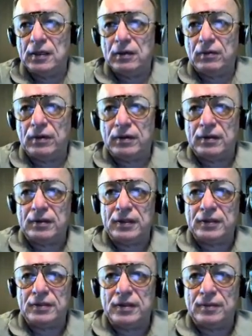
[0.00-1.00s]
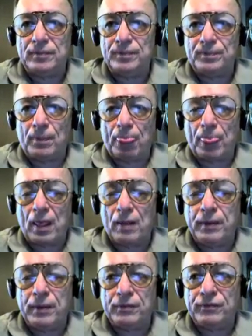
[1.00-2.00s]
One of the things that
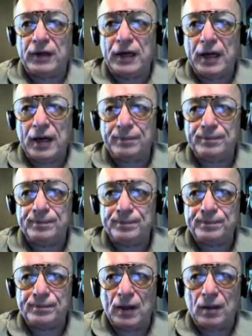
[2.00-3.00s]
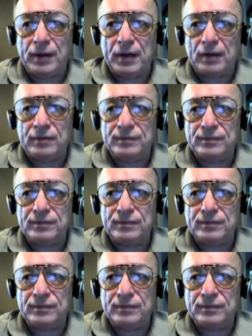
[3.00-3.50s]
people forget about,